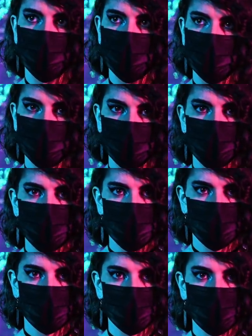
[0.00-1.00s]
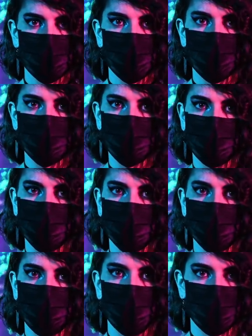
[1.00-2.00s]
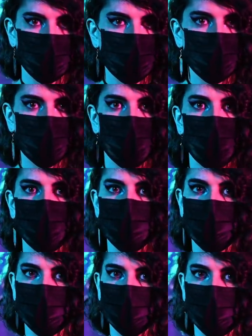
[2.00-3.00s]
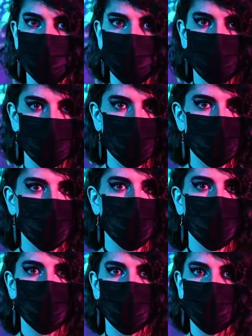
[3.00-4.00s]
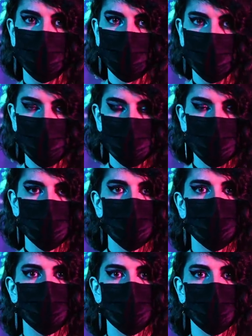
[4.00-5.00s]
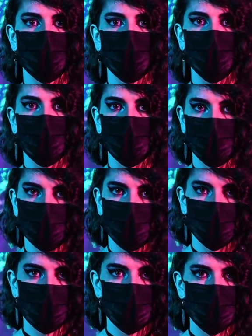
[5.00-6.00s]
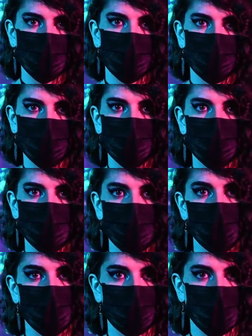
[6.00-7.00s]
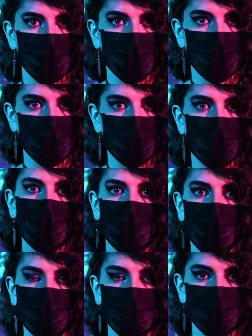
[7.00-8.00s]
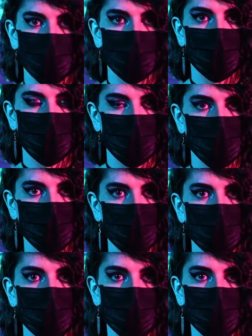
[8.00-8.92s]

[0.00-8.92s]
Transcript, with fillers: Another thing to consider is if you're bending over a lot, doing a lot of work that requires you to do so, the garments that you choose may ride up and reveal your weapon.